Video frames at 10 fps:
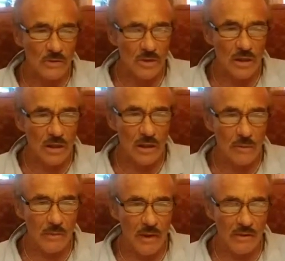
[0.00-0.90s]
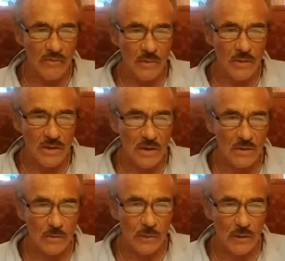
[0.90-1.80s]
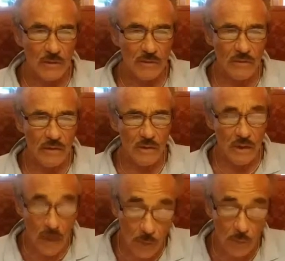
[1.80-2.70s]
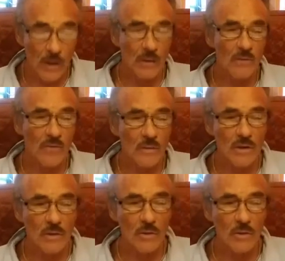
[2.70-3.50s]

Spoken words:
She came down from the southern part, from the